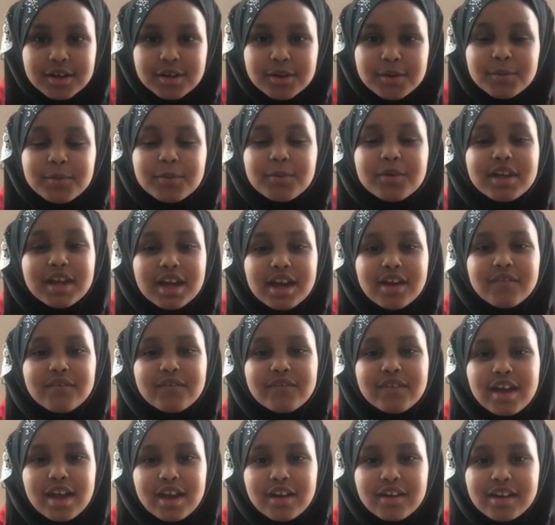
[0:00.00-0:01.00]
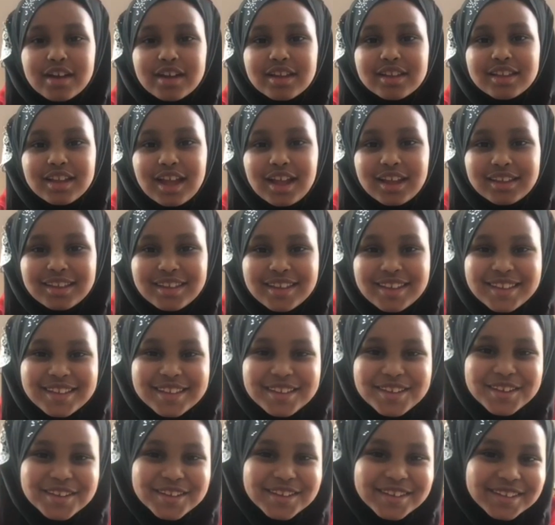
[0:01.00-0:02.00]
We have very exciting
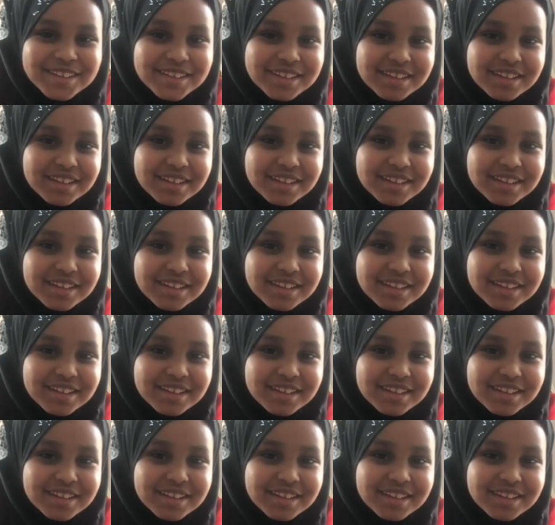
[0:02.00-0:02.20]
news.